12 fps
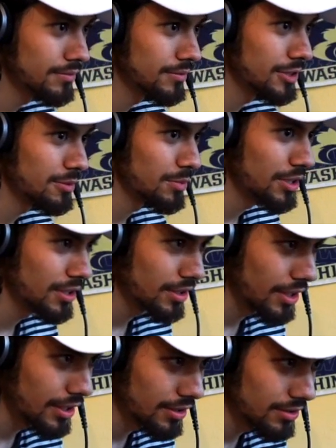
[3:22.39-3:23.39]
just
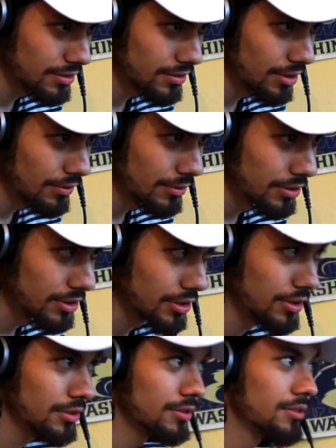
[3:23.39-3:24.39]
being,
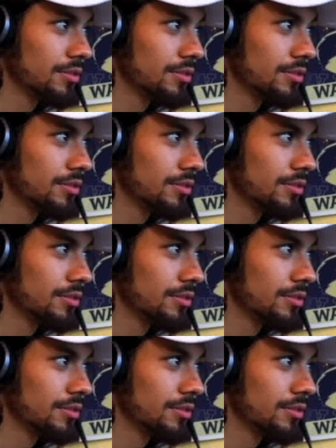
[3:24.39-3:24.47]
overlooked.